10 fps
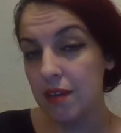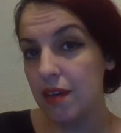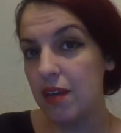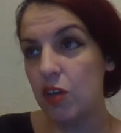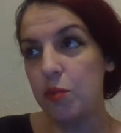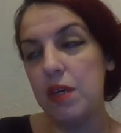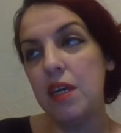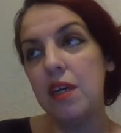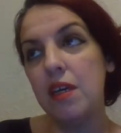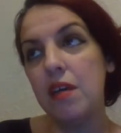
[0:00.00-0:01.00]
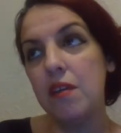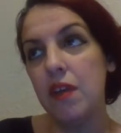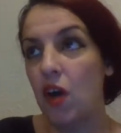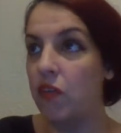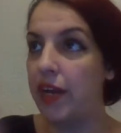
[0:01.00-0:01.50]
And it could be
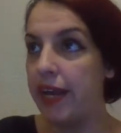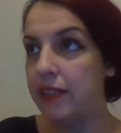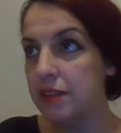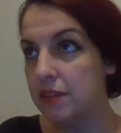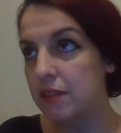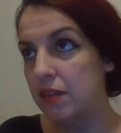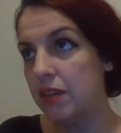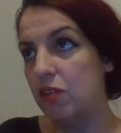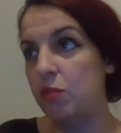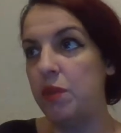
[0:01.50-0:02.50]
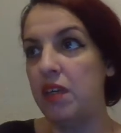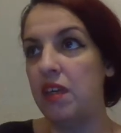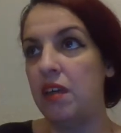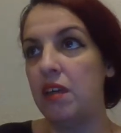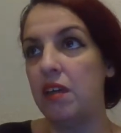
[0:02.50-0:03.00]
the other ex, or it could
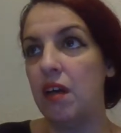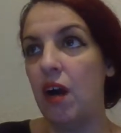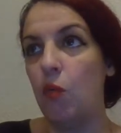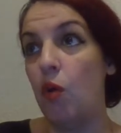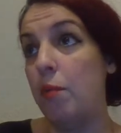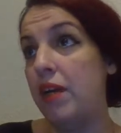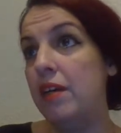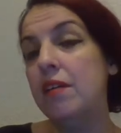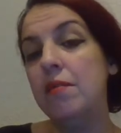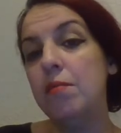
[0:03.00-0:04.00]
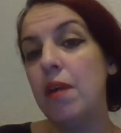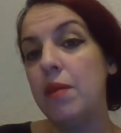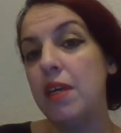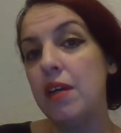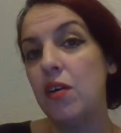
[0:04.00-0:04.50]
be a woman,
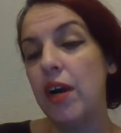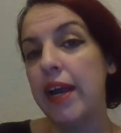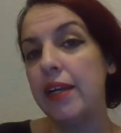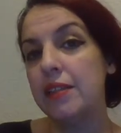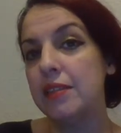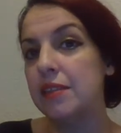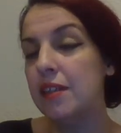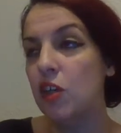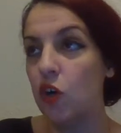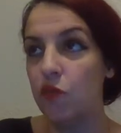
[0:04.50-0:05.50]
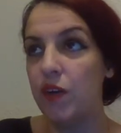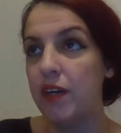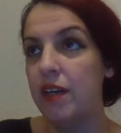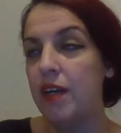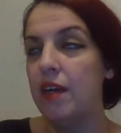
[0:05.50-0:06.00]
maybe her
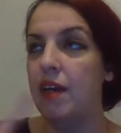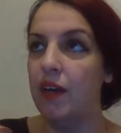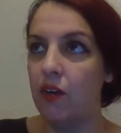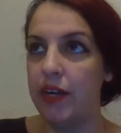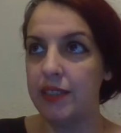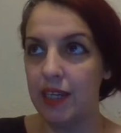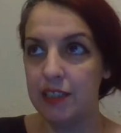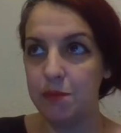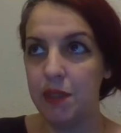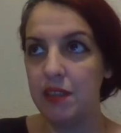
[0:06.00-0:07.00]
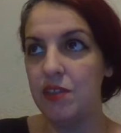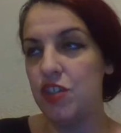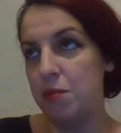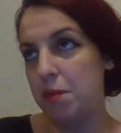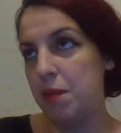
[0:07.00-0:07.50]
ex-girlfriend, her ex-husband,
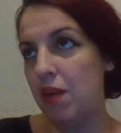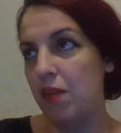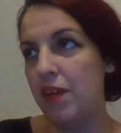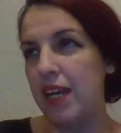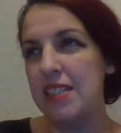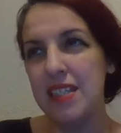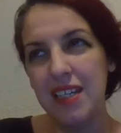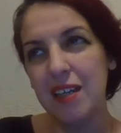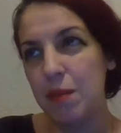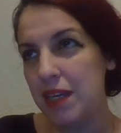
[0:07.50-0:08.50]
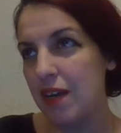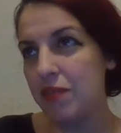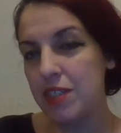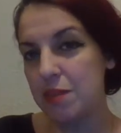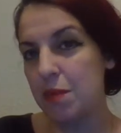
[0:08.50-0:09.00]
Jamie Bell, is going to be
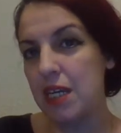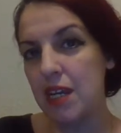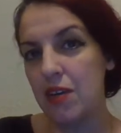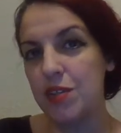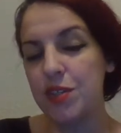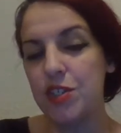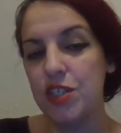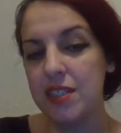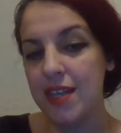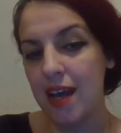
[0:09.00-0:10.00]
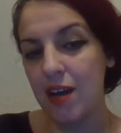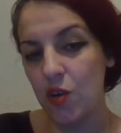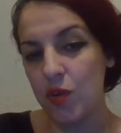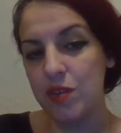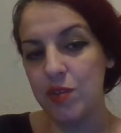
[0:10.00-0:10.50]
after somebody else. She's not
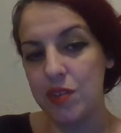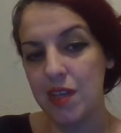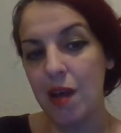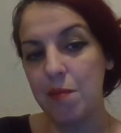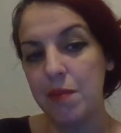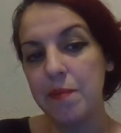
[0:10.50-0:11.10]
going to stop.